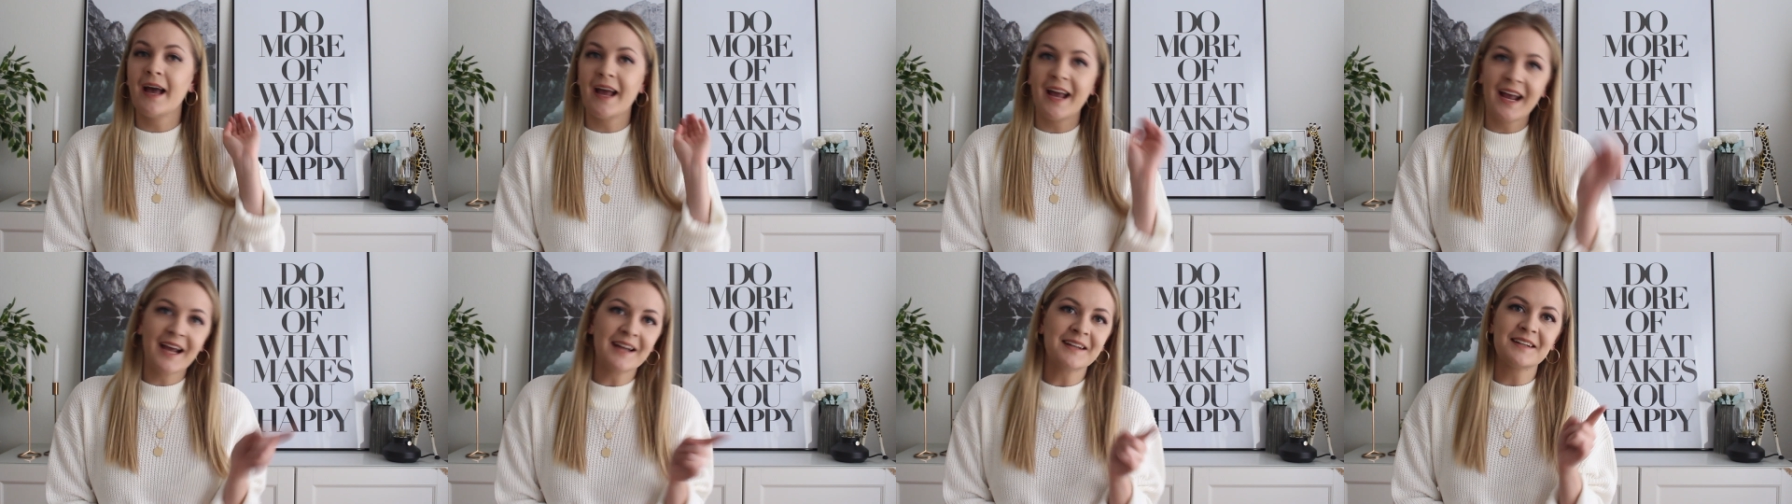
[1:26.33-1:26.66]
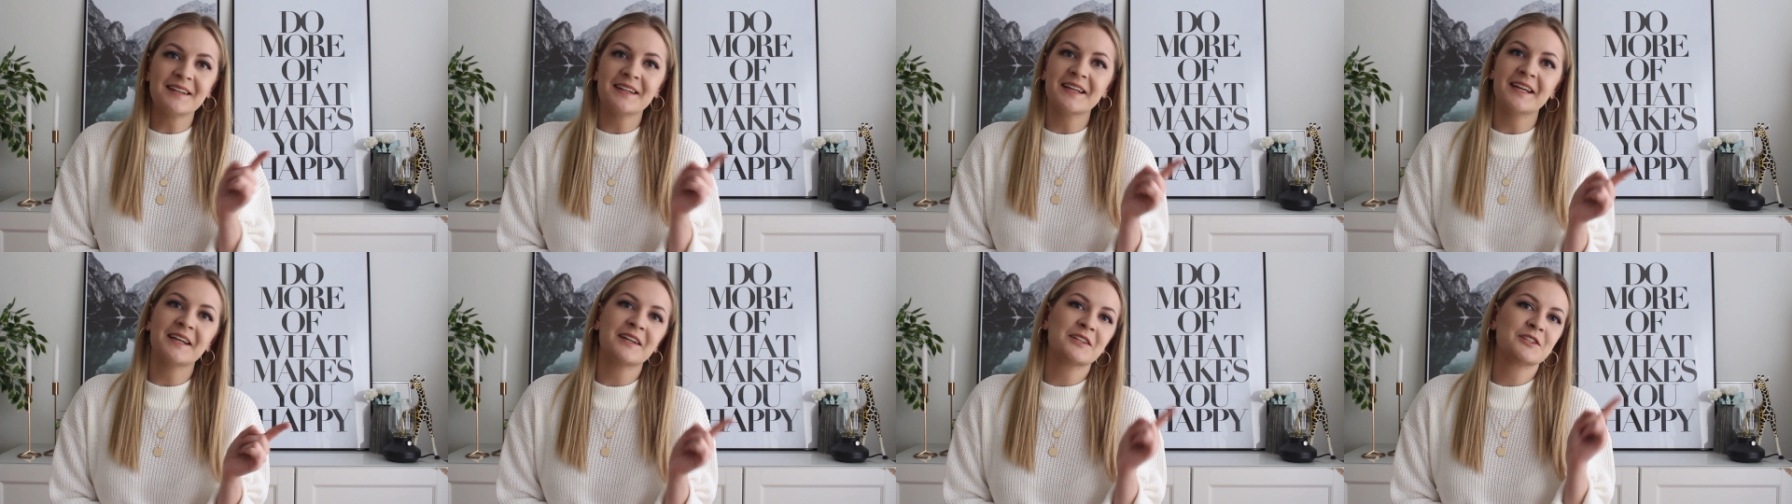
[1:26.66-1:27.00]
and a
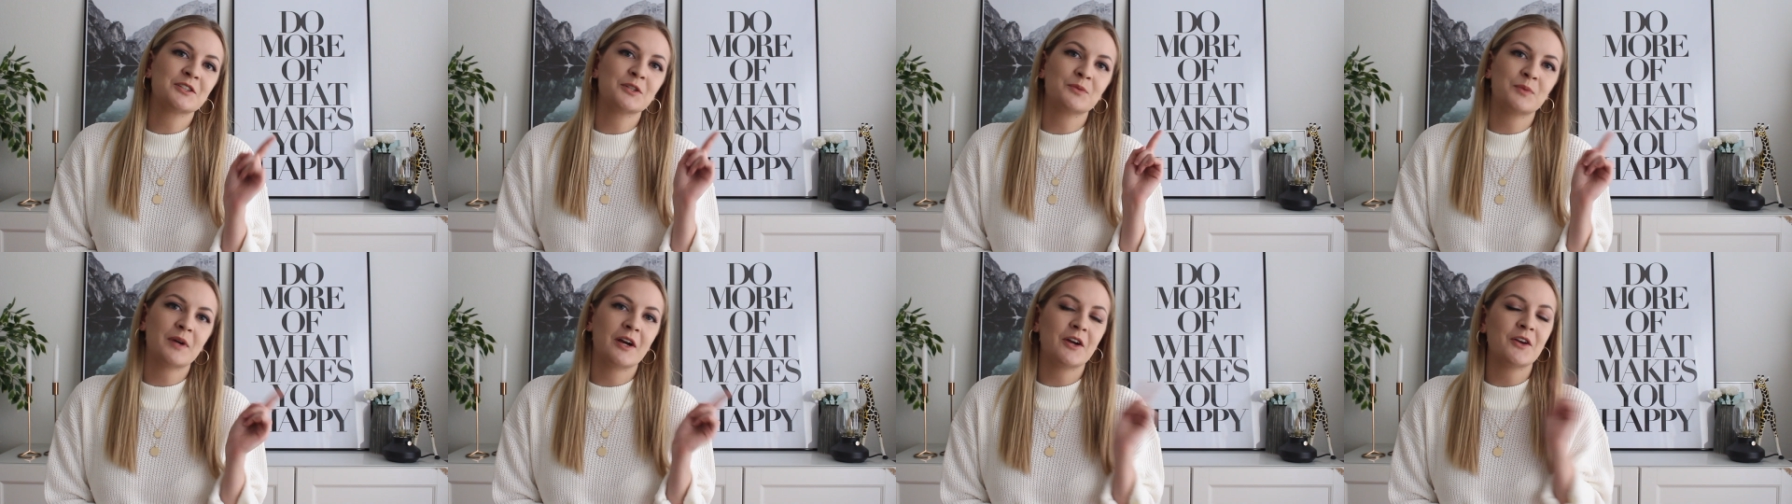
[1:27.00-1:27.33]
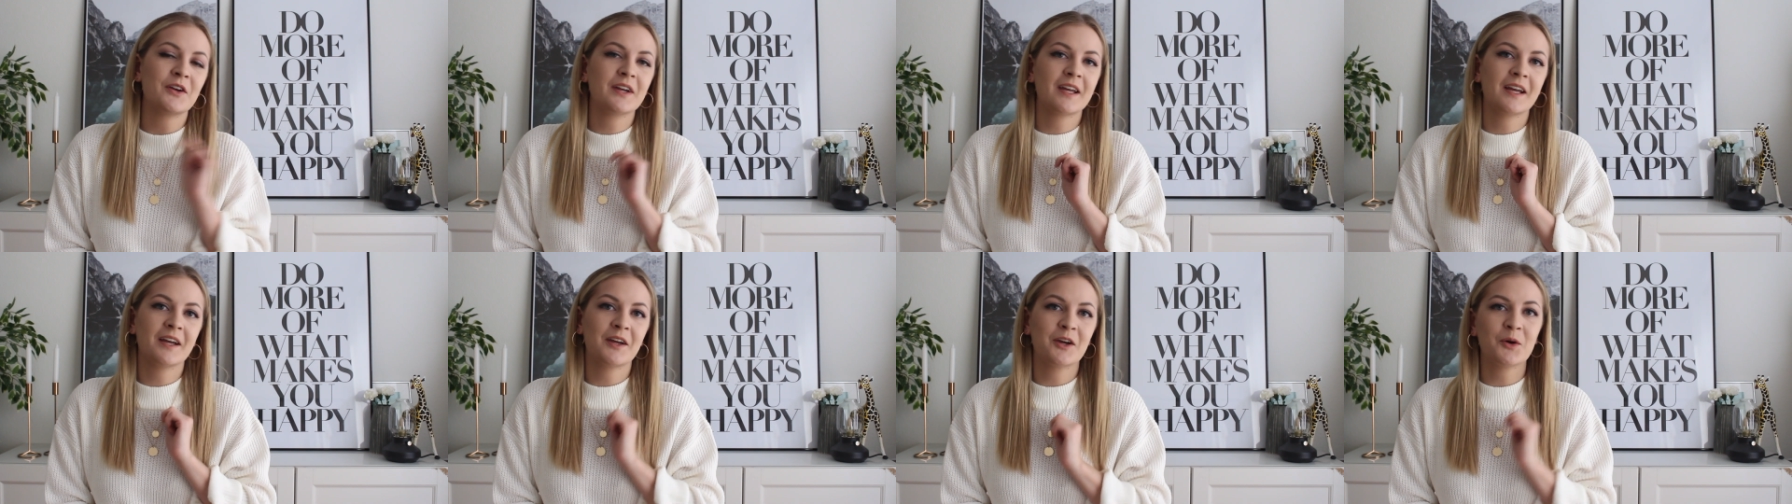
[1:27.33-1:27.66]
link to where
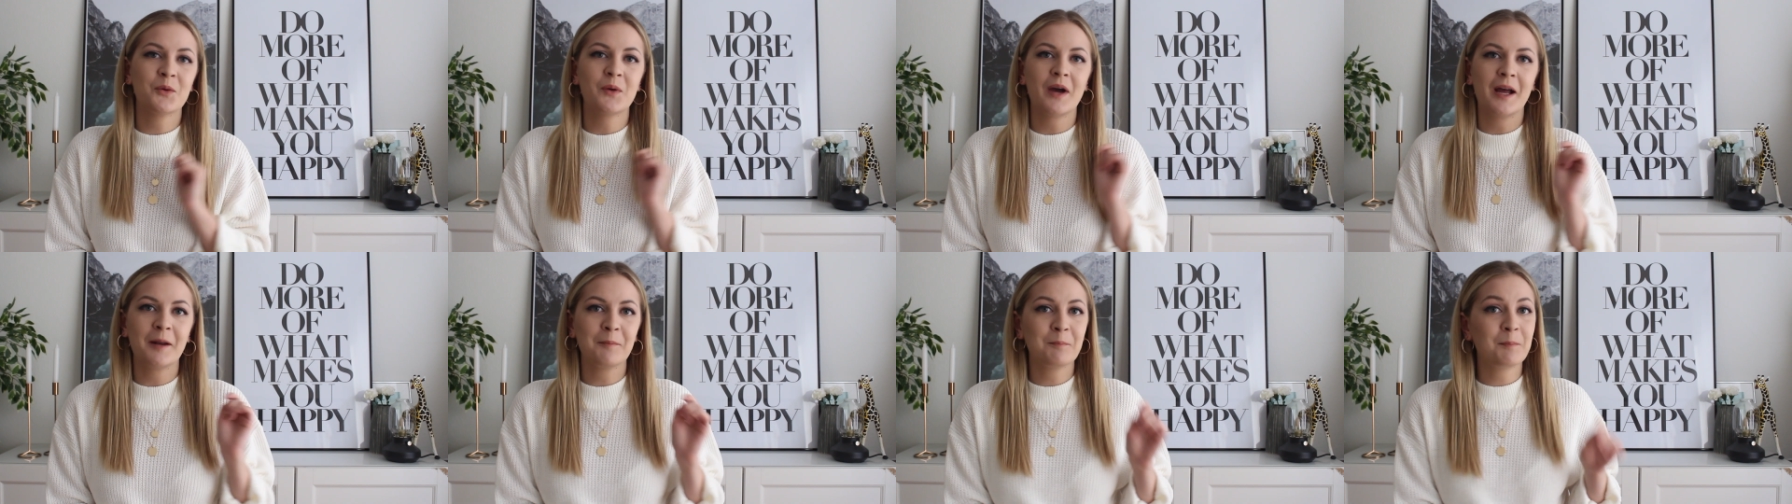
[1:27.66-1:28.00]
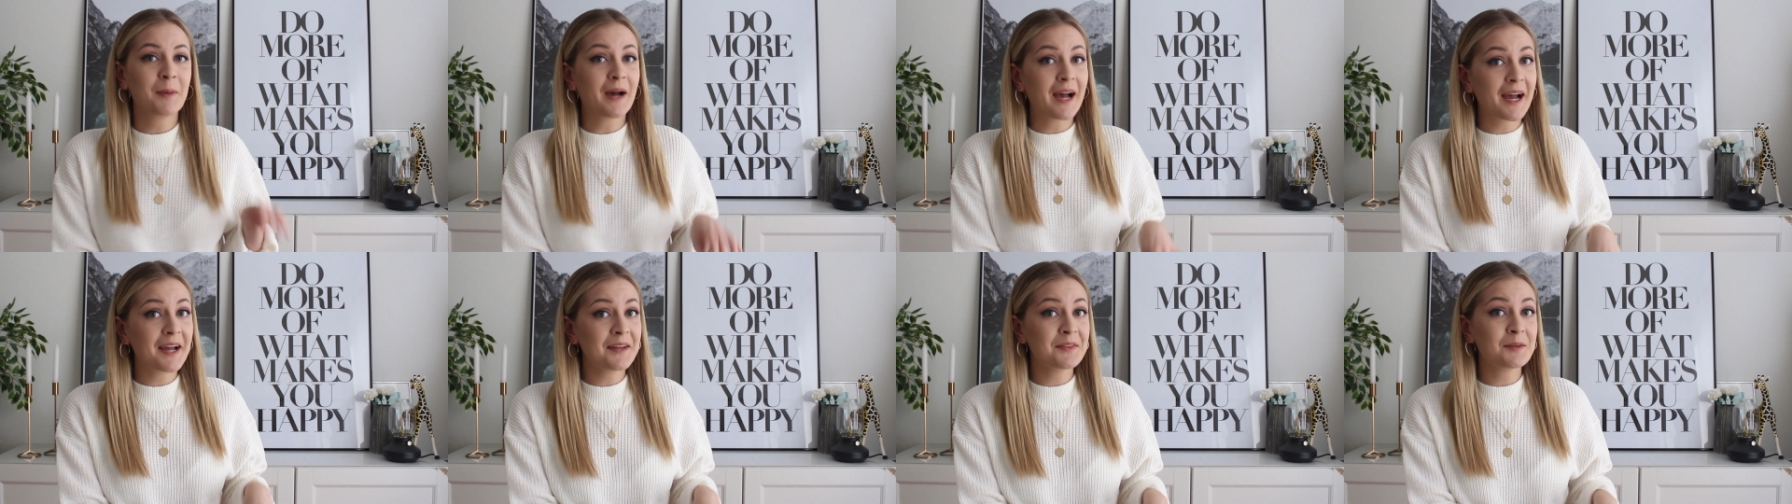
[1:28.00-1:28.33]
you can go and
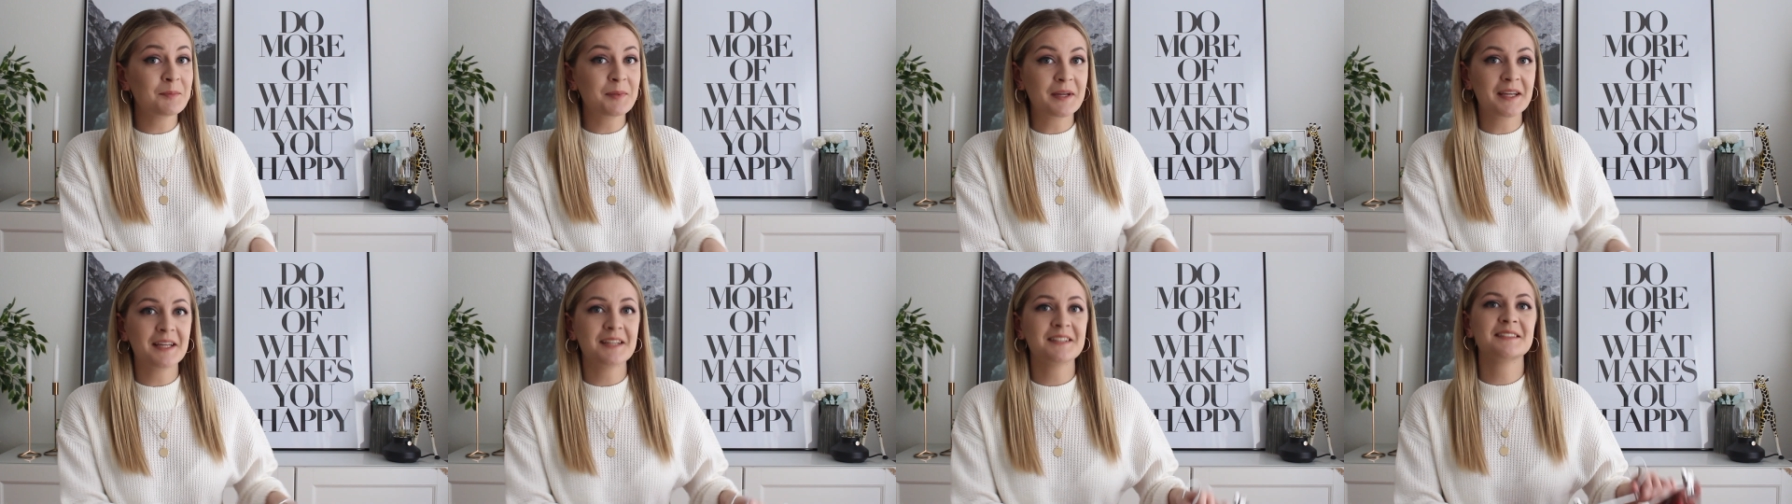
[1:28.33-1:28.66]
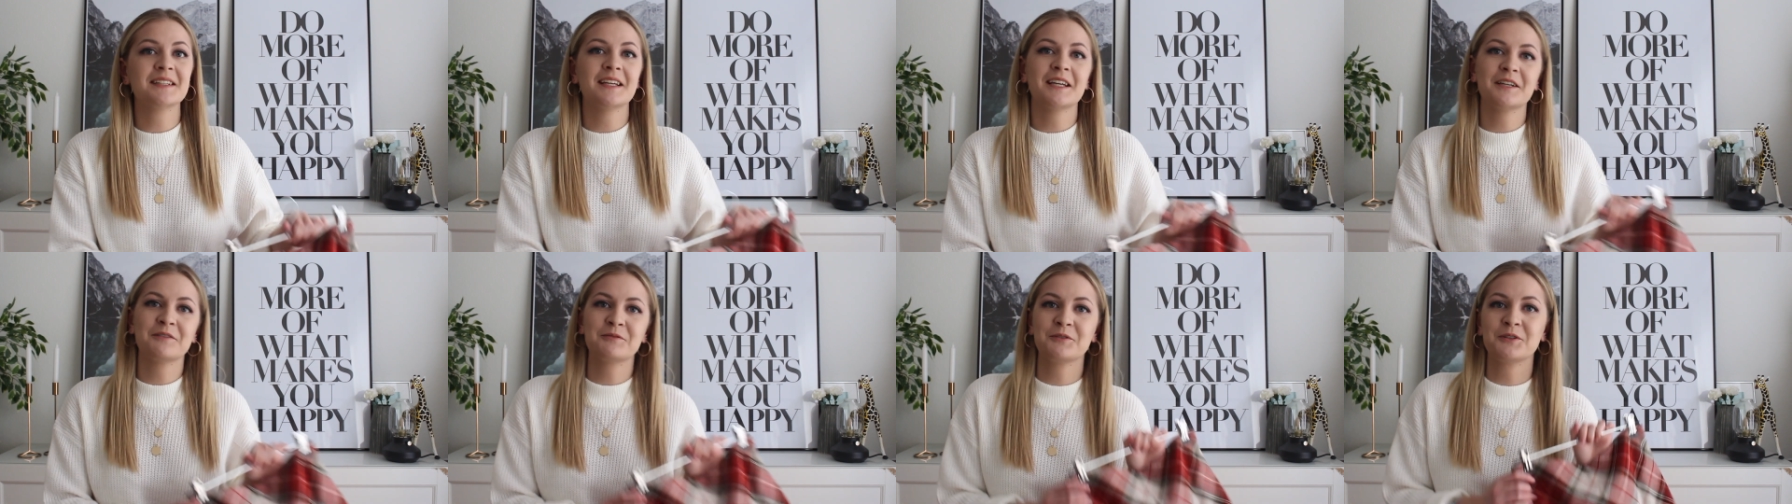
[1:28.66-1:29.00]
buy the piece
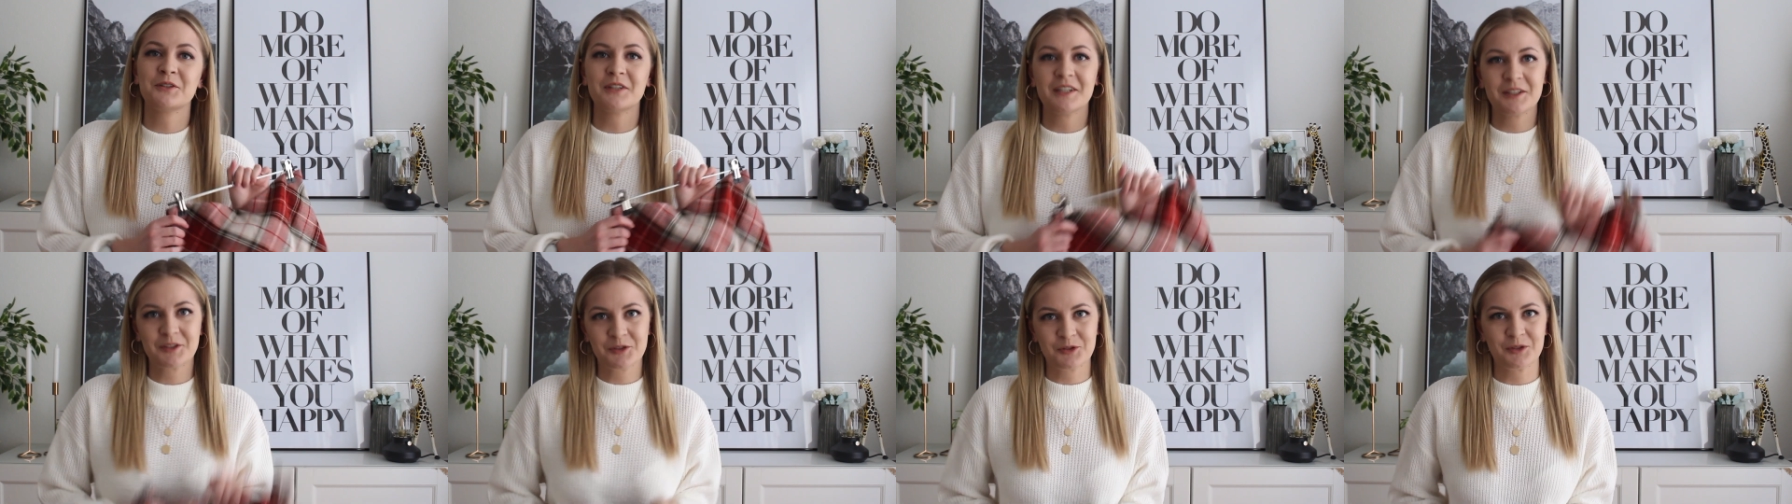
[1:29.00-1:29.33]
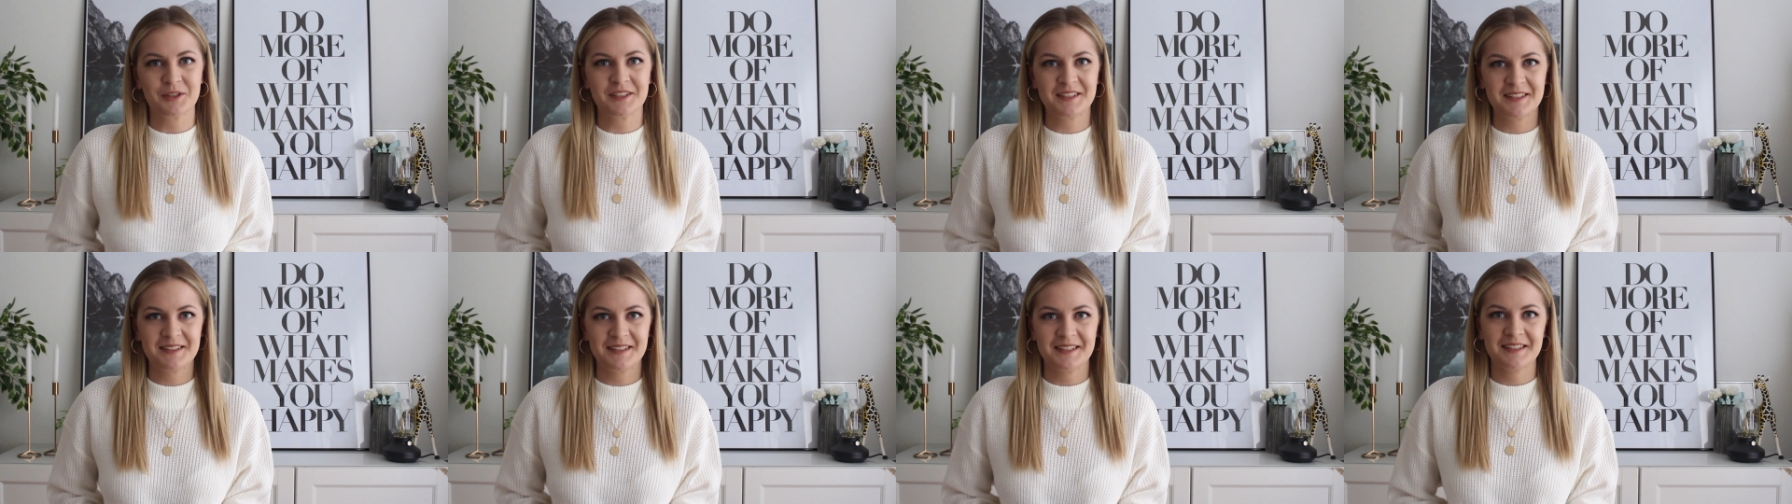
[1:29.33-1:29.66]
if you're
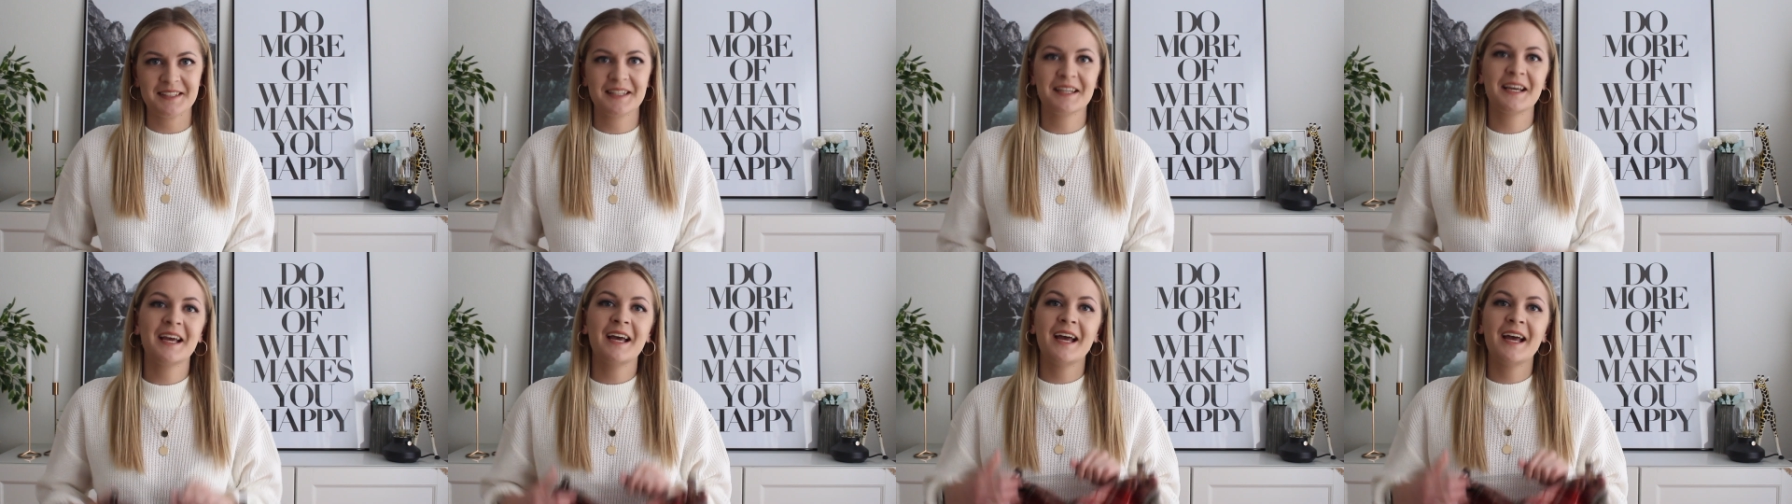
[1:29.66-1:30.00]
interested.